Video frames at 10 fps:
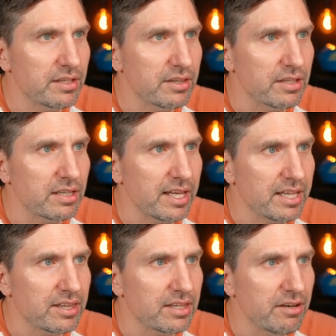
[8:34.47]
the
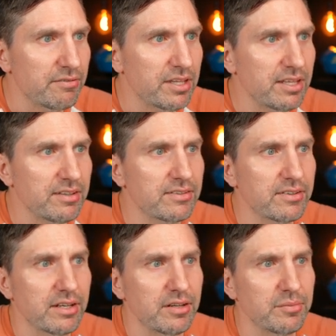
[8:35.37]
length of these
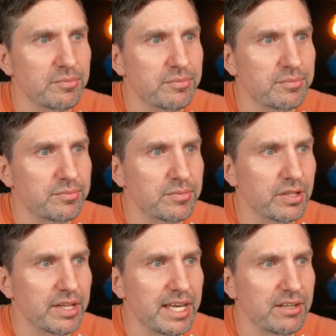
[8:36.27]
um,
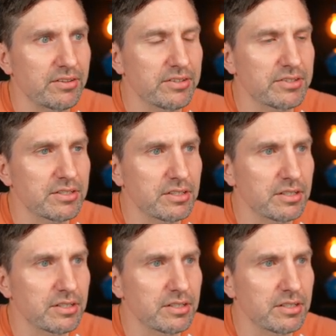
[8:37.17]
little handles